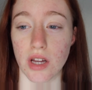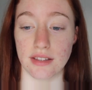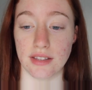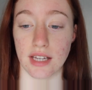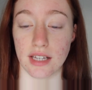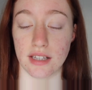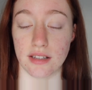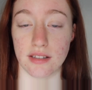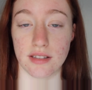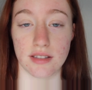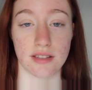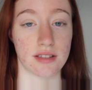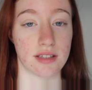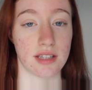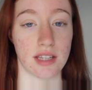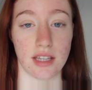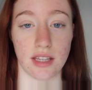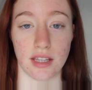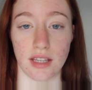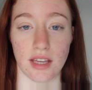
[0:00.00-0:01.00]
and then
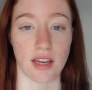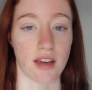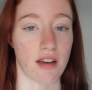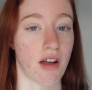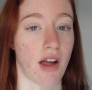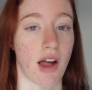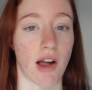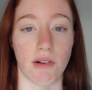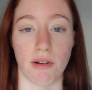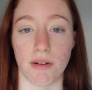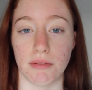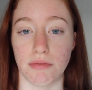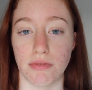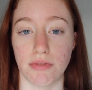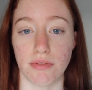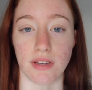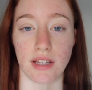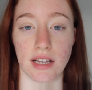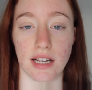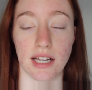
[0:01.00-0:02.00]
see how I'm
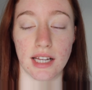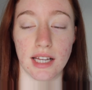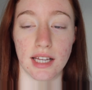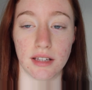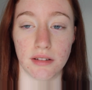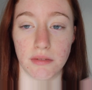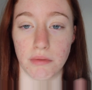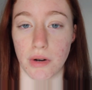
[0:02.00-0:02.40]
feeling,